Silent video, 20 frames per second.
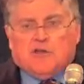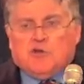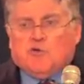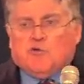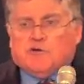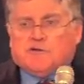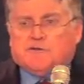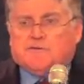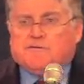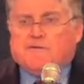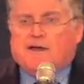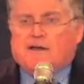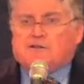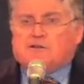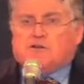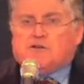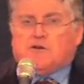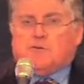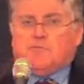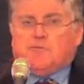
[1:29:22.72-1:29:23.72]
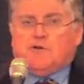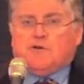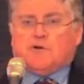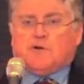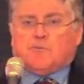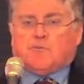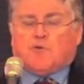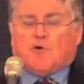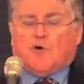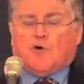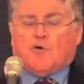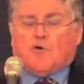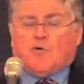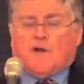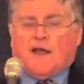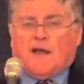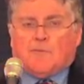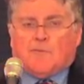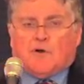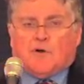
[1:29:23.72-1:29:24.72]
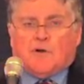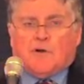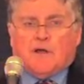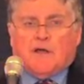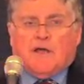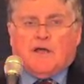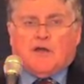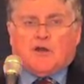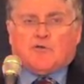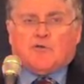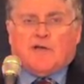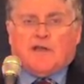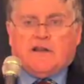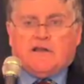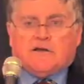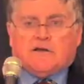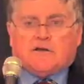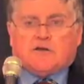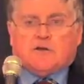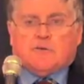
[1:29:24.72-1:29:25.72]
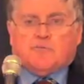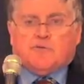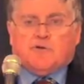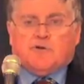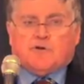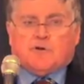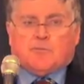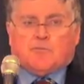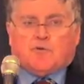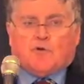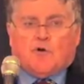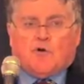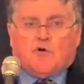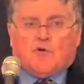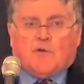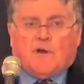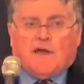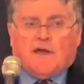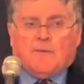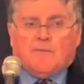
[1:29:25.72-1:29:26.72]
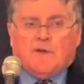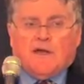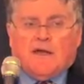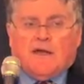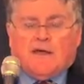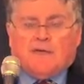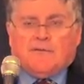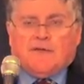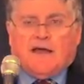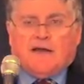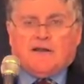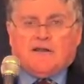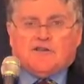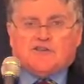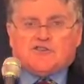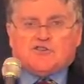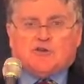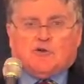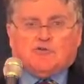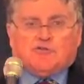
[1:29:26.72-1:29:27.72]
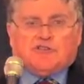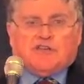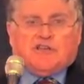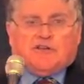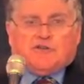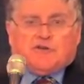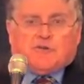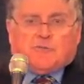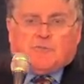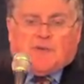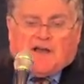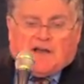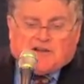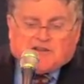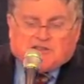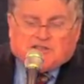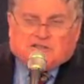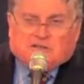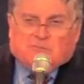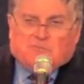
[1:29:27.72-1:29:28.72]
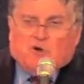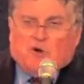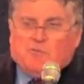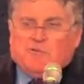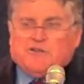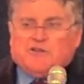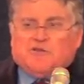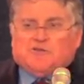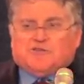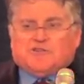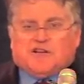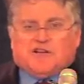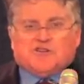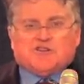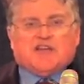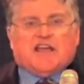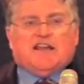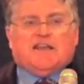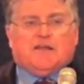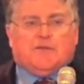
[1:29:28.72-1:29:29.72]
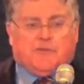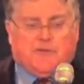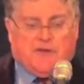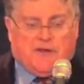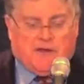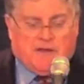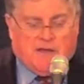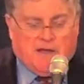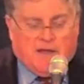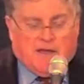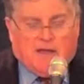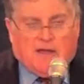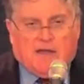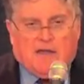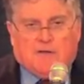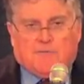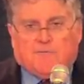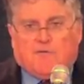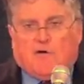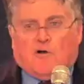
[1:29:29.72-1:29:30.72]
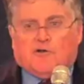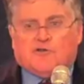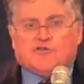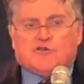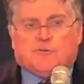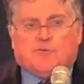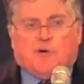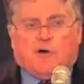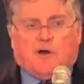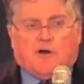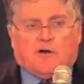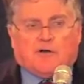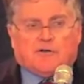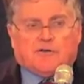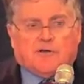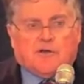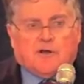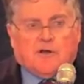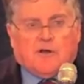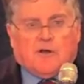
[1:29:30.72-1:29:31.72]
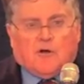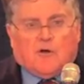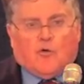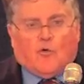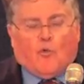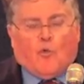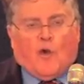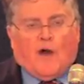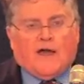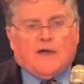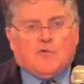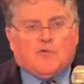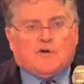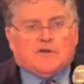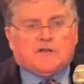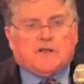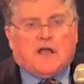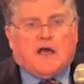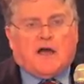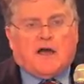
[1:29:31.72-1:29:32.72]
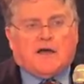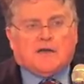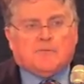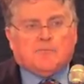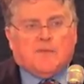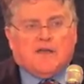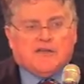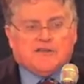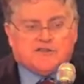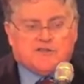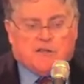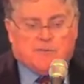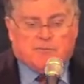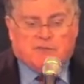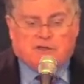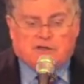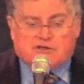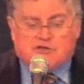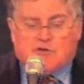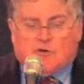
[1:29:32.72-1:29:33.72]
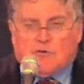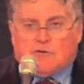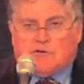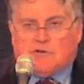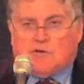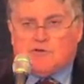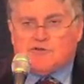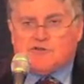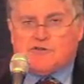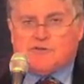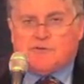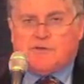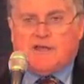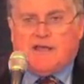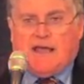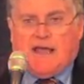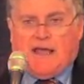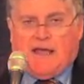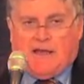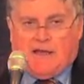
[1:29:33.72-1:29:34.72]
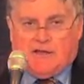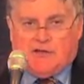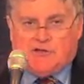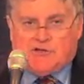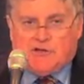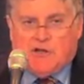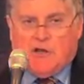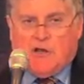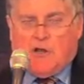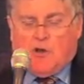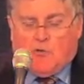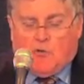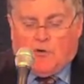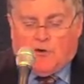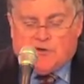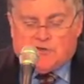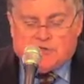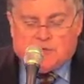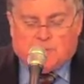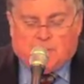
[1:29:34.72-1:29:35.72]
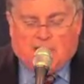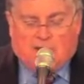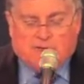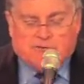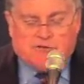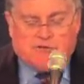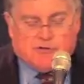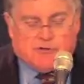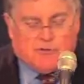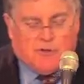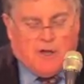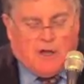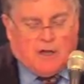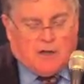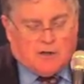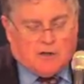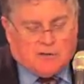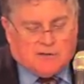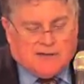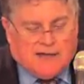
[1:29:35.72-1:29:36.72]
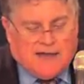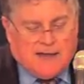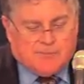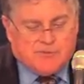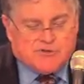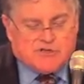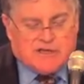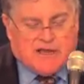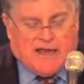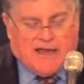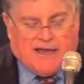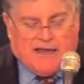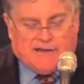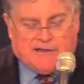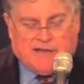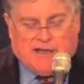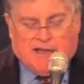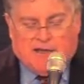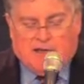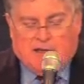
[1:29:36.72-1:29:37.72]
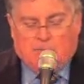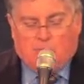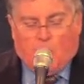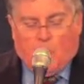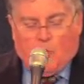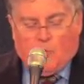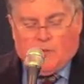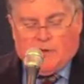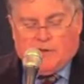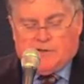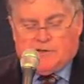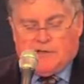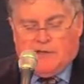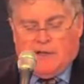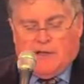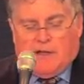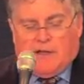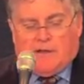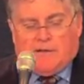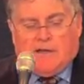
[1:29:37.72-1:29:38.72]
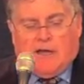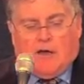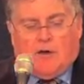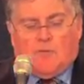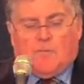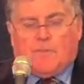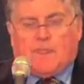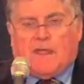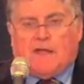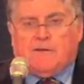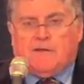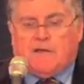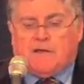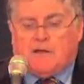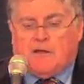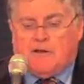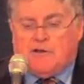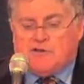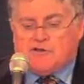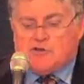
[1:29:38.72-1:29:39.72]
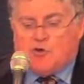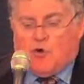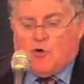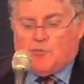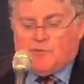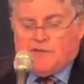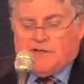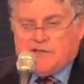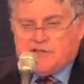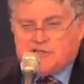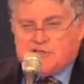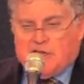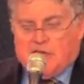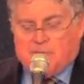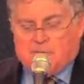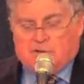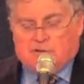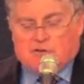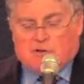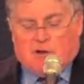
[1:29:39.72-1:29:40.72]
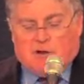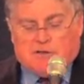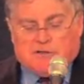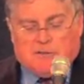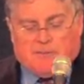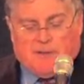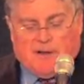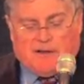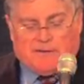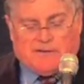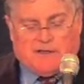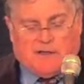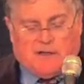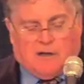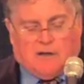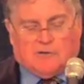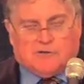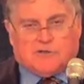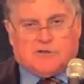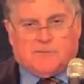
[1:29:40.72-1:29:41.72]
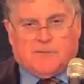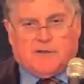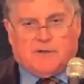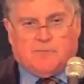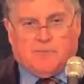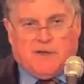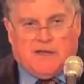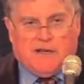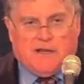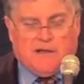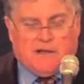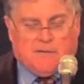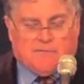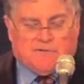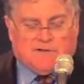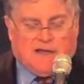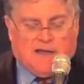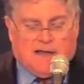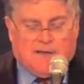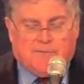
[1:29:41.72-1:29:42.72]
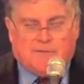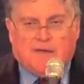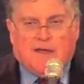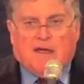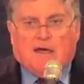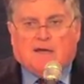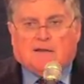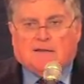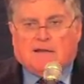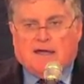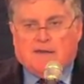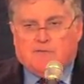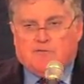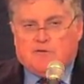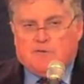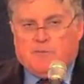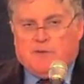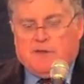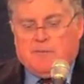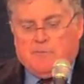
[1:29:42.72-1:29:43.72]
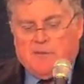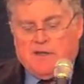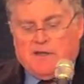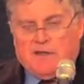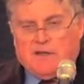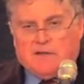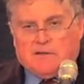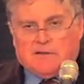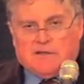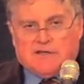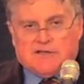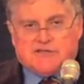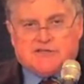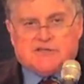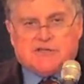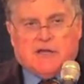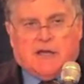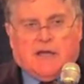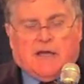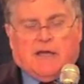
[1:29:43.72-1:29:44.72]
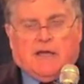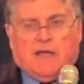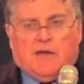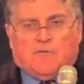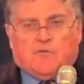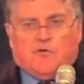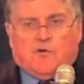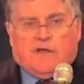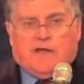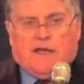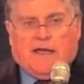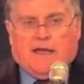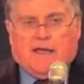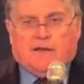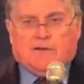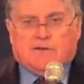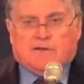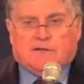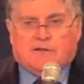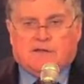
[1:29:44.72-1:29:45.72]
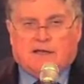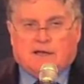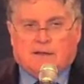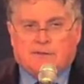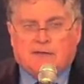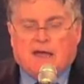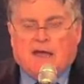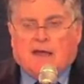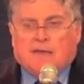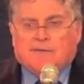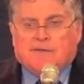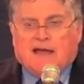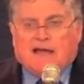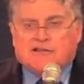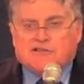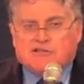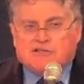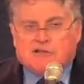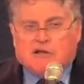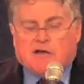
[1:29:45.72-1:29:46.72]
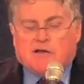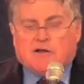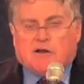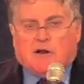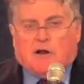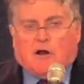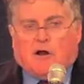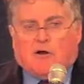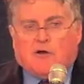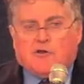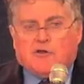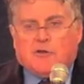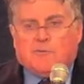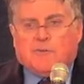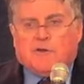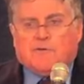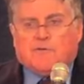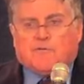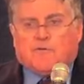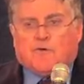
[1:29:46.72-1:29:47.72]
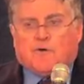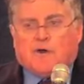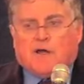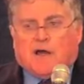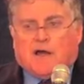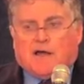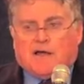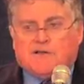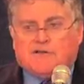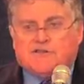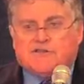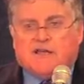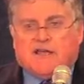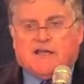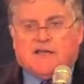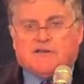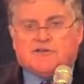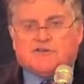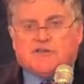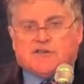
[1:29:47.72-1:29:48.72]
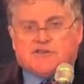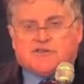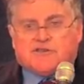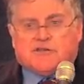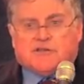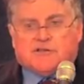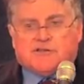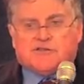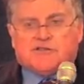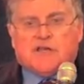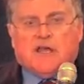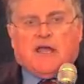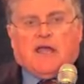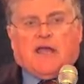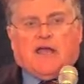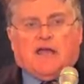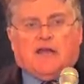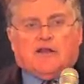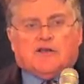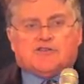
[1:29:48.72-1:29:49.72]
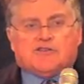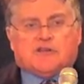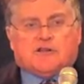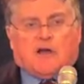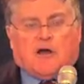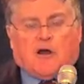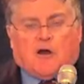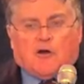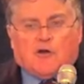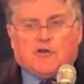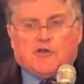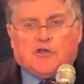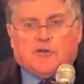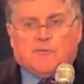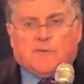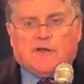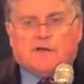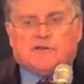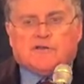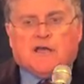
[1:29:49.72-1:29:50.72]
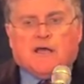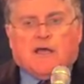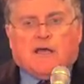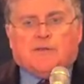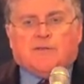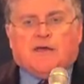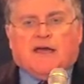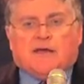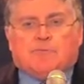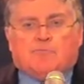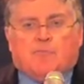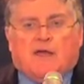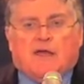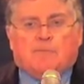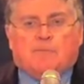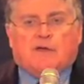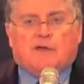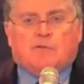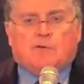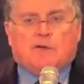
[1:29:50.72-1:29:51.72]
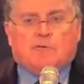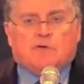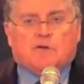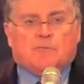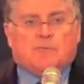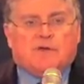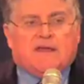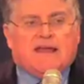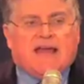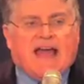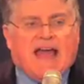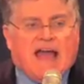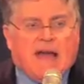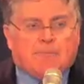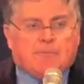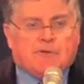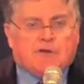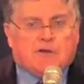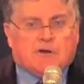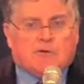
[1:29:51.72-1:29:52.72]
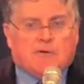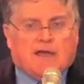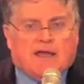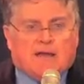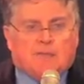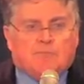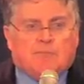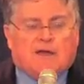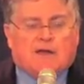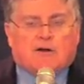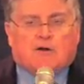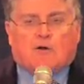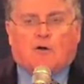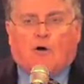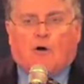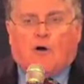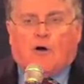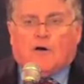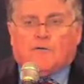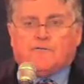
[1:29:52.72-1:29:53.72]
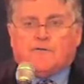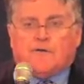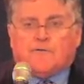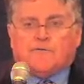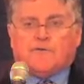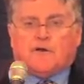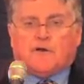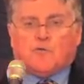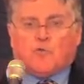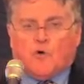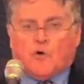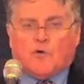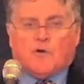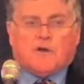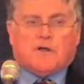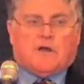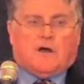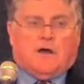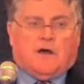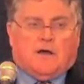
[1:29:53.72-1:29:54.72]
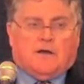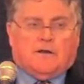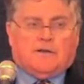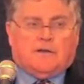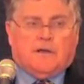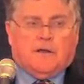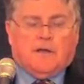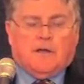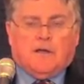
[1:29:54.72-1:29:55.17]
You wouldn't find a computer programmer creating a computer program that is so tinderbox that the moment you touch anything, it falls apart. Why would God make something so close to the edge where it's about to collapse at any moment? Now, Nick, in his opening statement, talked about the ultimate meaning of life. Life would be meaningless if we ended death. That's not an argument for God's existence. It is an argument that maybe we would be happier and better off if there were a God.